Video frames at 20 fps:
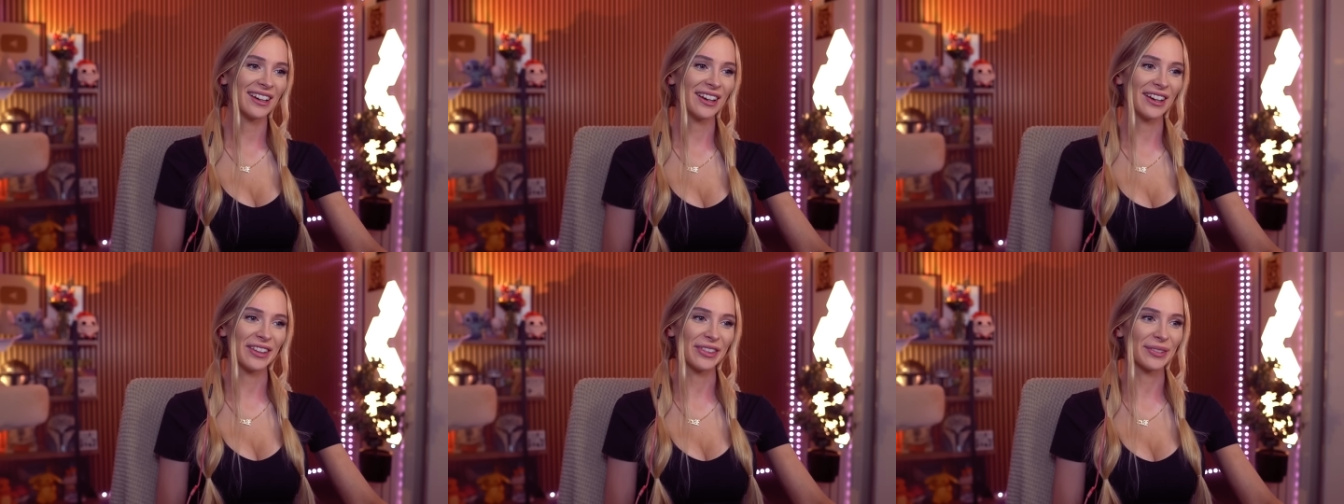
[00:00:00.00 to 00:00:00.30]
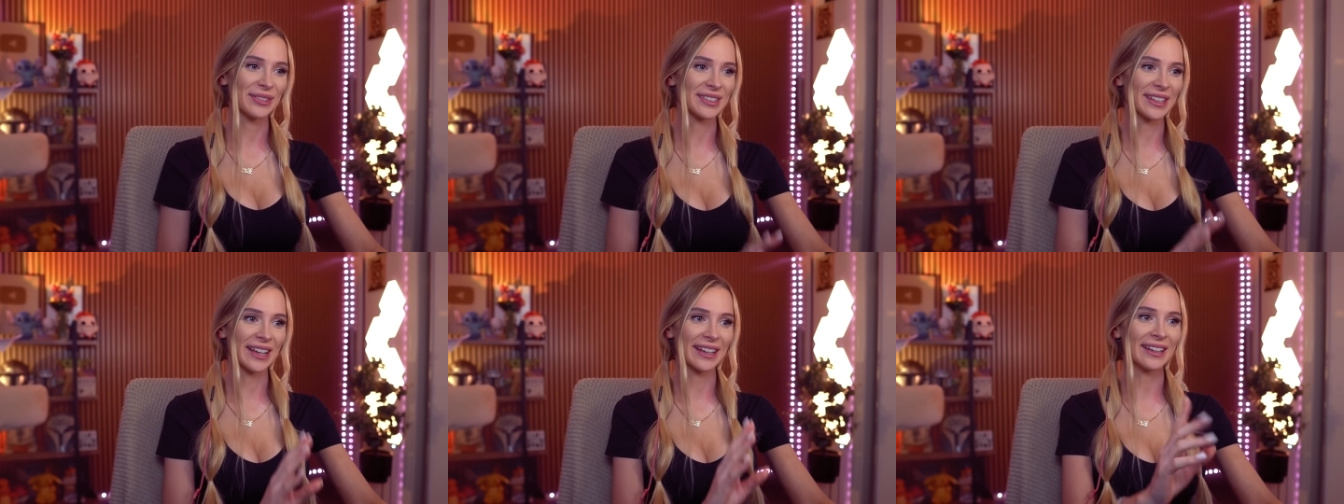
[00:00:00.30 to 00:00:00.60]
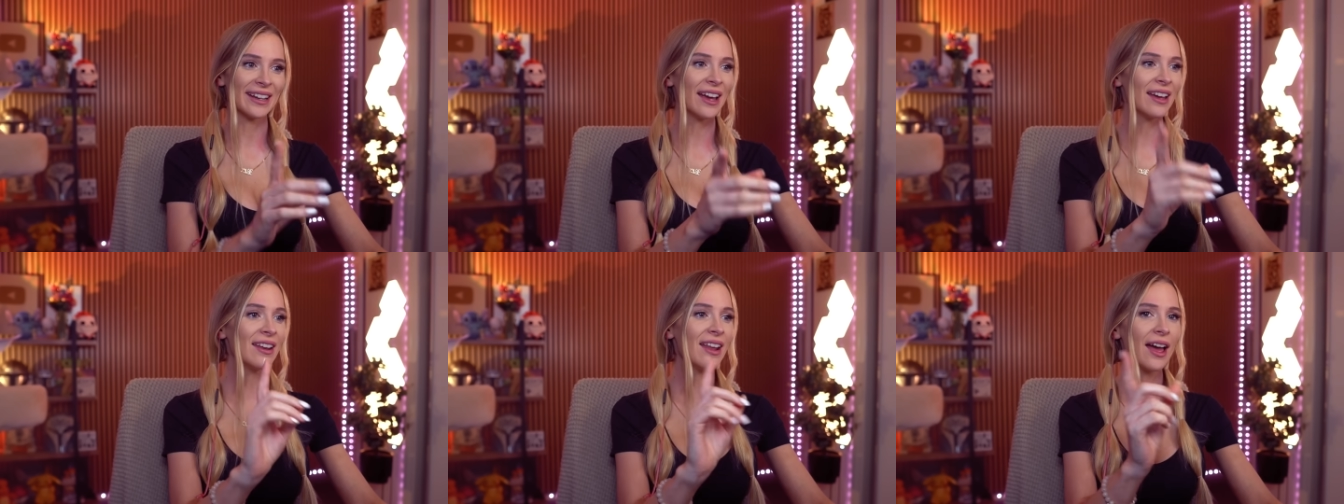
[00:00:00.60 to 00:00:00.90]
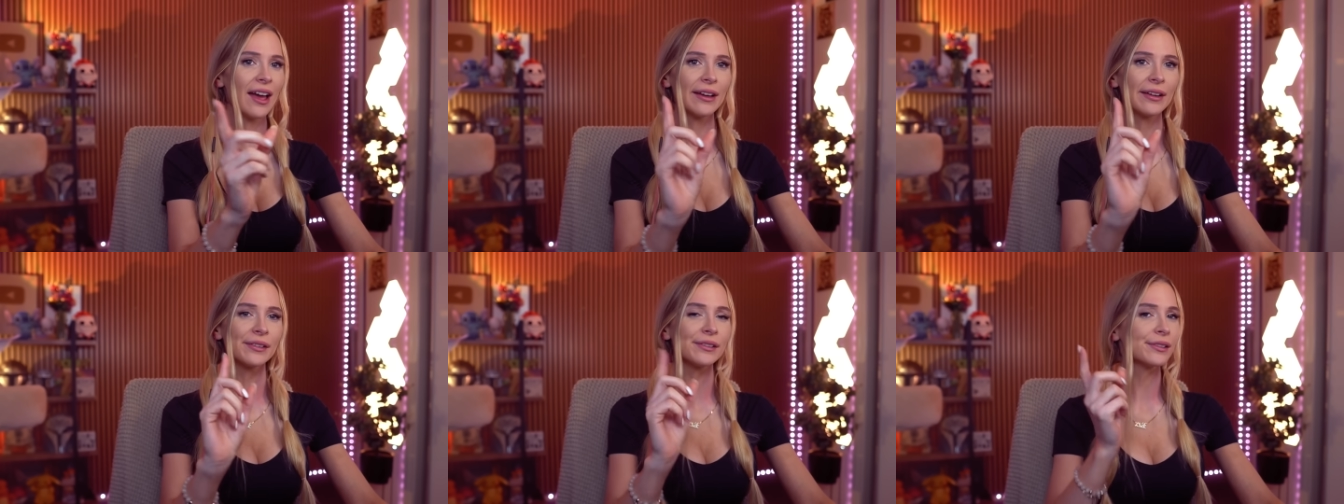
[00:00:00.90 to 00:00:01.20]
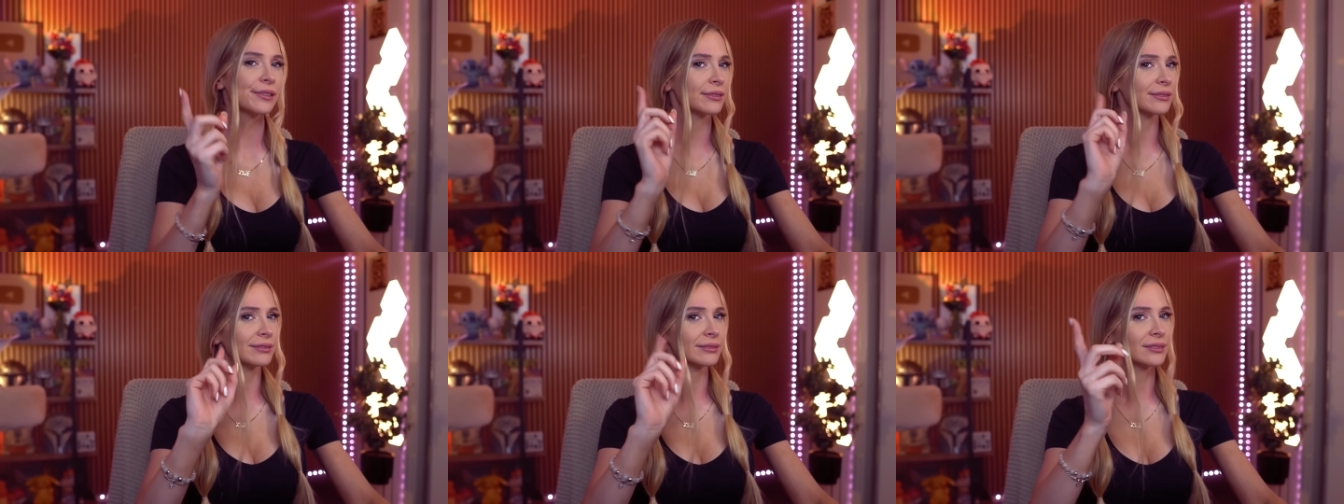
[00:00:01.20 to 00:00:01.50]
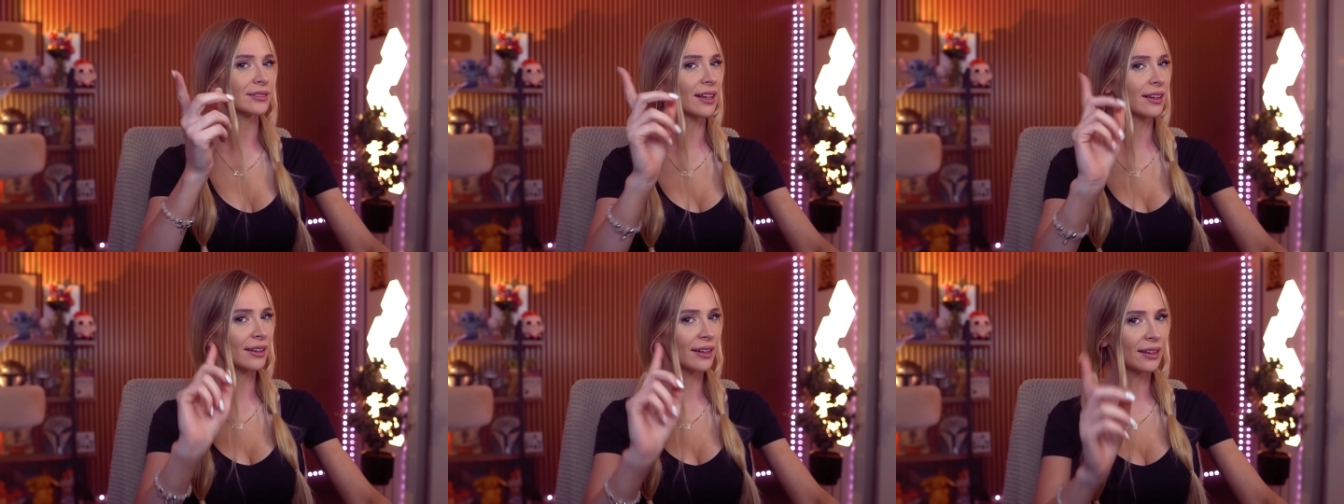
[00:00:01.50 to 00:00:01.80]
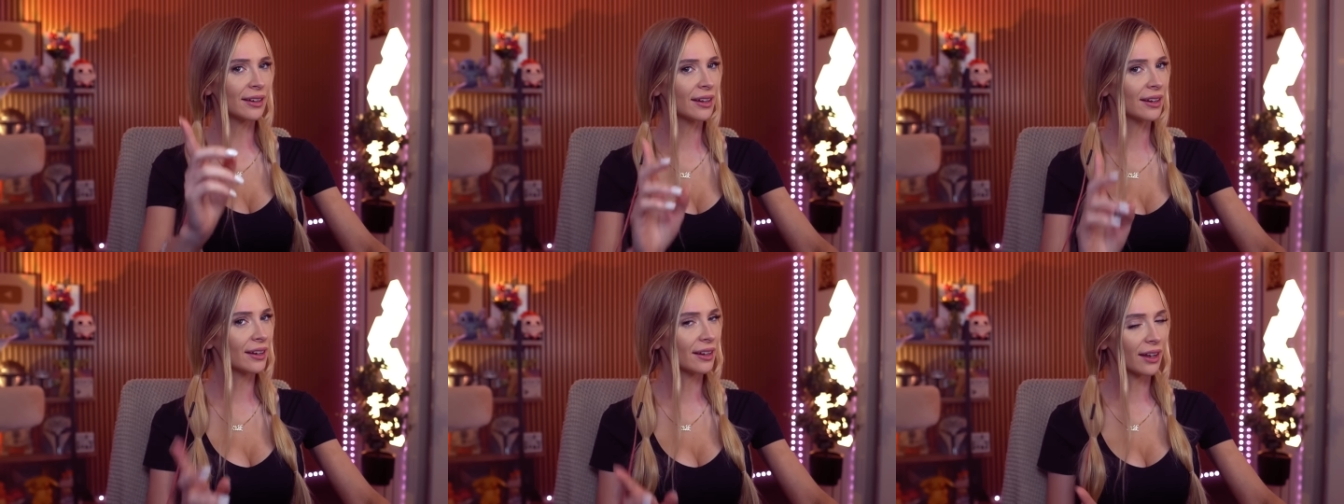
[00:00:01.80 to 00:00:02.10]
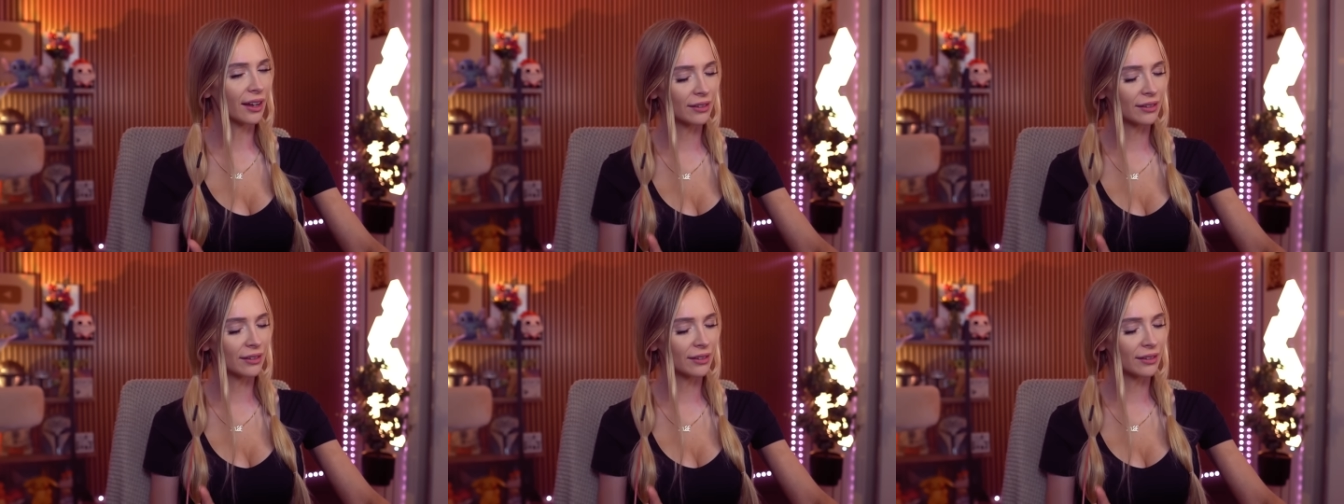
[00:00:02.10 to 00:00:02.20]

Earth was like, no, no, no, no, no, no.